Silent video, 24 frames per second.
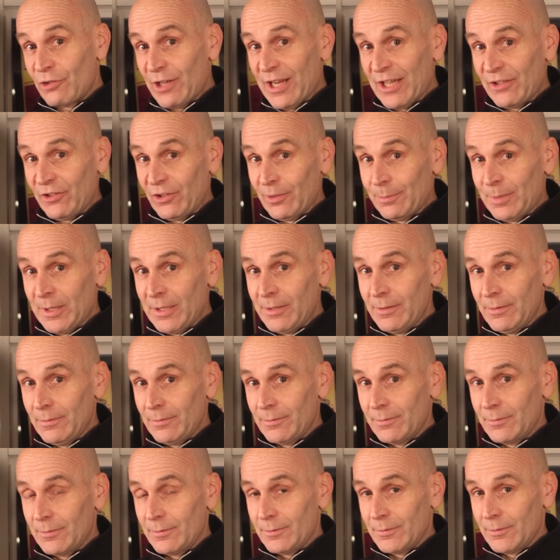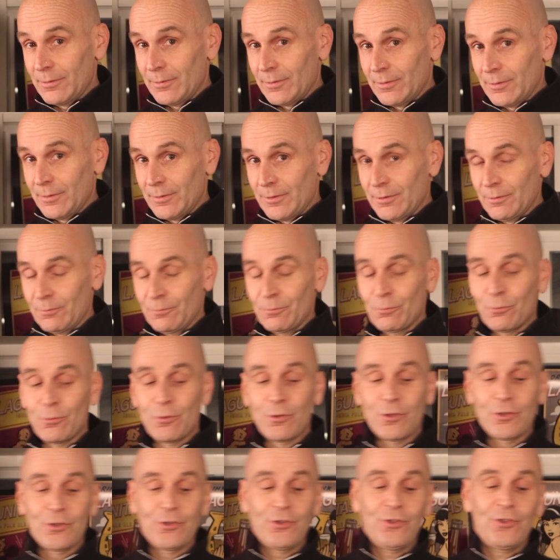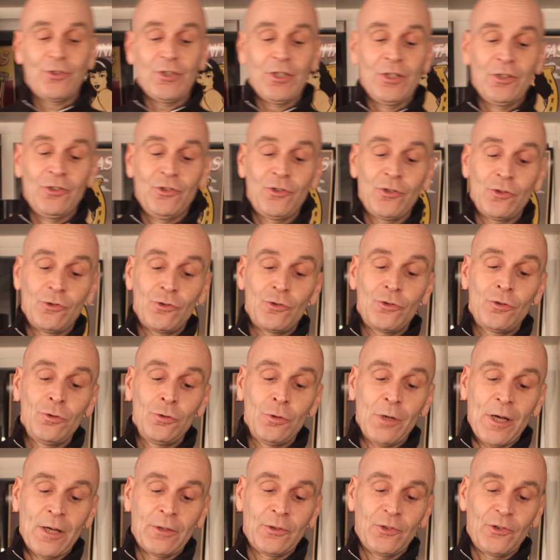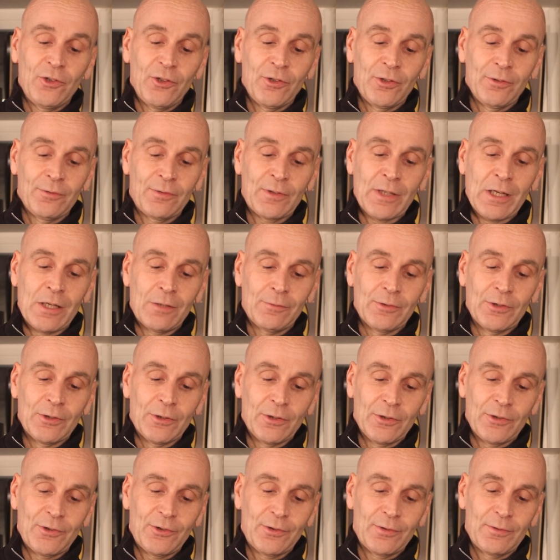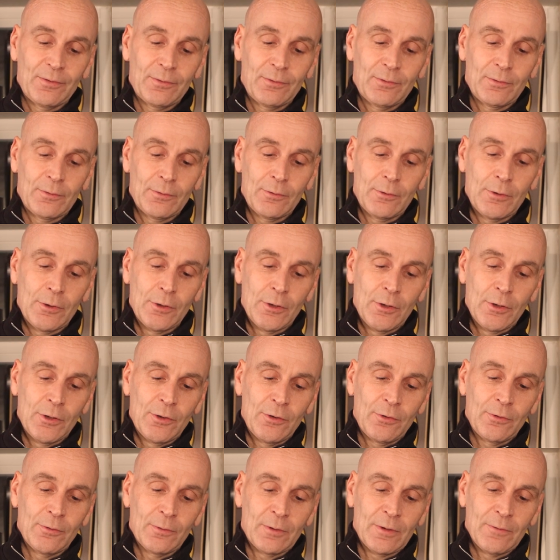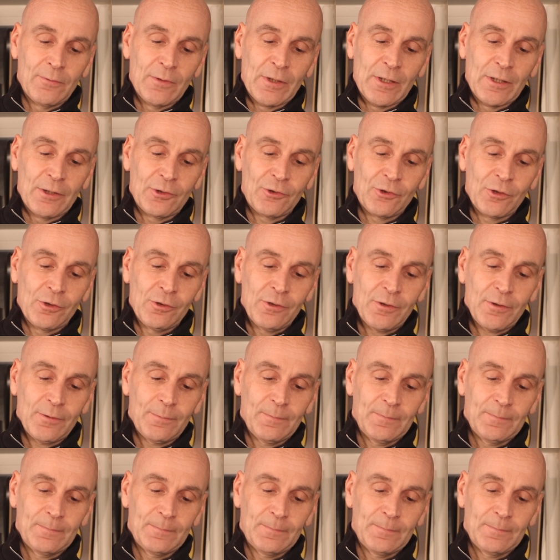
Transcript: recipe is 2 ounces of Calvados. So I'll give that a shot.